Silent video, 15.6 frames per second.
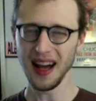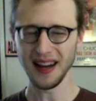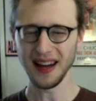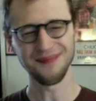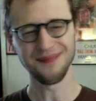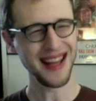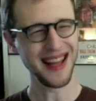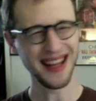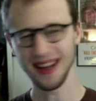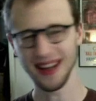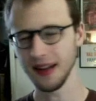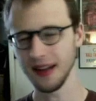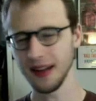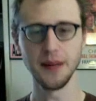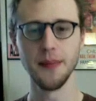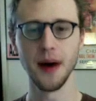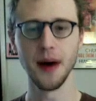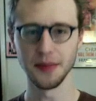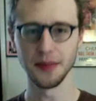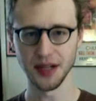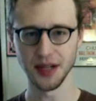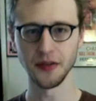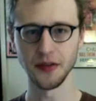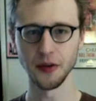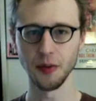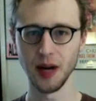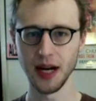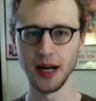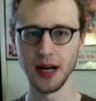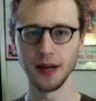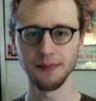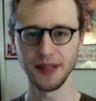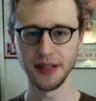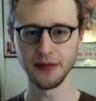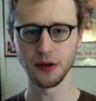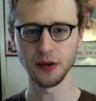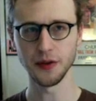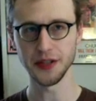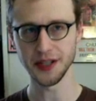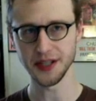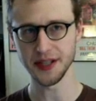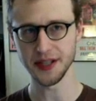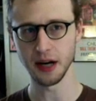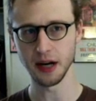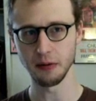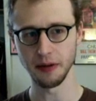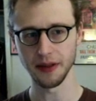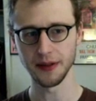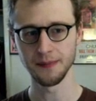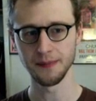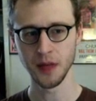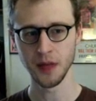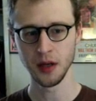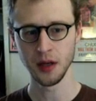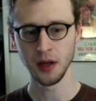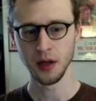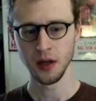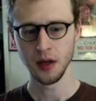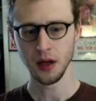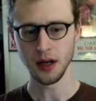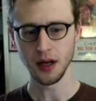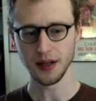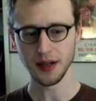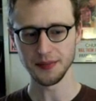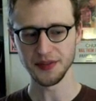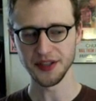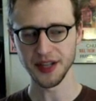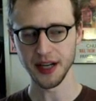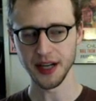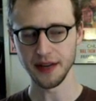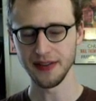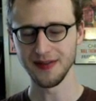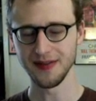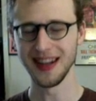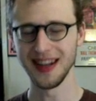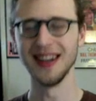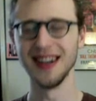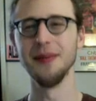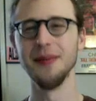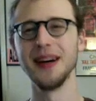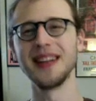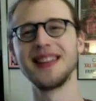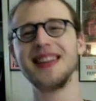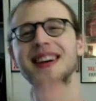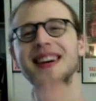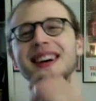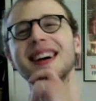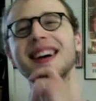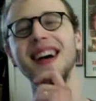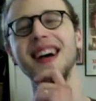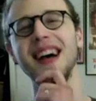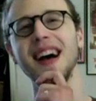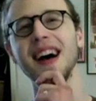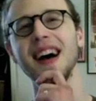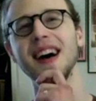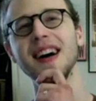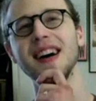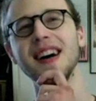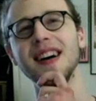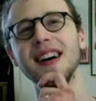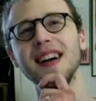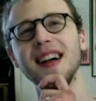and some speed bumps along the way, difficulties there with uh, some stuff. Uh, but